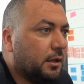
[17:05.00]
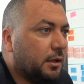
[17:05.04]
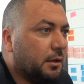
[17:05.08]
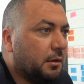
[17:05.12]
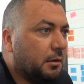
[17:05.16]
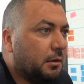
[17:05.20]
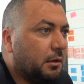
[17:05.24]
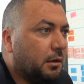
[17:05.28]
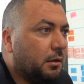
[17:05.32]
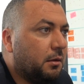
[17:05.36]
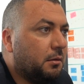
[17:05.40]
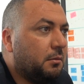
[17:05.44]

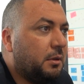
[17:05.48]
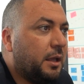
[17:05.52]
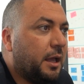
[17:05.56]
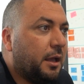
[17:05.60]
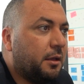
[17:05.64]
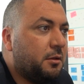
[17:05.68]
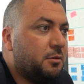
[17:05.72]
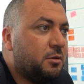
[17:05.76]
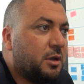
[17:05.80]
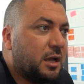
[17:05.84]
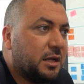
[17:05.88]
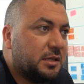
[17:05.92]
Yeah,
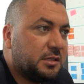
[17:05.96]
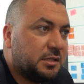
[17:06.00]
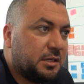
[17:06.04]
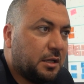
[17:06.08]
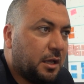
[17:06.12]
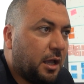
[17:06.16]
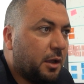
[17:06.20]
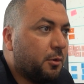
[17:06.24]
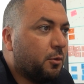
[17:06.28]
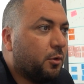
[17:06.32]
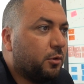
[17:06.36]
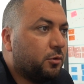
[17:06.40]
you can say
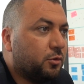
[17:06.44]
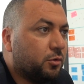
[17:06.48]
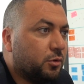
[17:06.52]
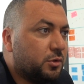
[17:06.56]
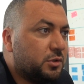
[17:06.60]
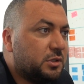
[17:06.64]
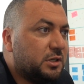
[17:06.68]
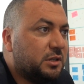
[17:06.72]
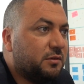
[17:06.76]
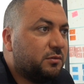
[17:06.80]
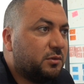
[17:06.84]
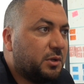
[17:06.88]
I want to
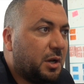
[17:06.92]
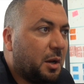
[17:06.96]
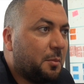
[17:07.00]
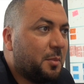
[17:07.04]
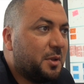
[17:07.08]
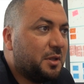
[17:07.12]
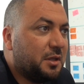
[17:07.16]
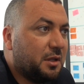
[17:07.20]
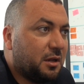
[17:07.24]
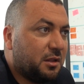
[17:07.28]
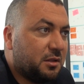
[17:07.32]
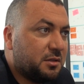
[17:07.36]
receive training
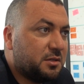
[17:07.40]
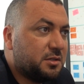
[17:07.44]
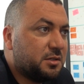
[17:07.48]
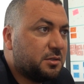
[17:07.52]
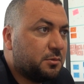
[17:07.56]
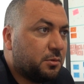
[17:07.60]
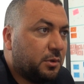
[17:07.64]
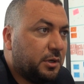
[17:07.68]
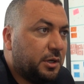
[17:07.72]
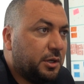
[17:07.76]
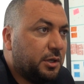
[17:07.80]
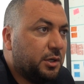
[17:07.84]
material. This is
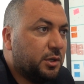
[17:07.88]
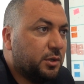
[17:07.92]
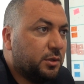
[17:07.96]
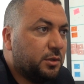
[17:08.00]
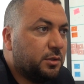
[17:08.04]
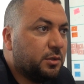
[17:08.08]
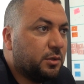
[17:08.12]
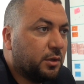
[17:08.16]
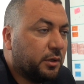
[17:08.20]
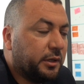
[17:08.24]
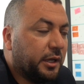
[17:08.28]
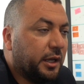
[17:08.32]
really
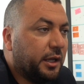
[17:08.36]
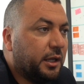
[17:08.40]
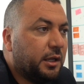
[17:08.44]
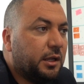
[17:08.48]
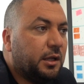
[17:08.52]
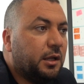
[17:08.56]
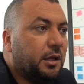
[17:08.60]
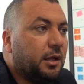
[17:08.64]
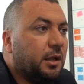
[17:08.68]
good, okay?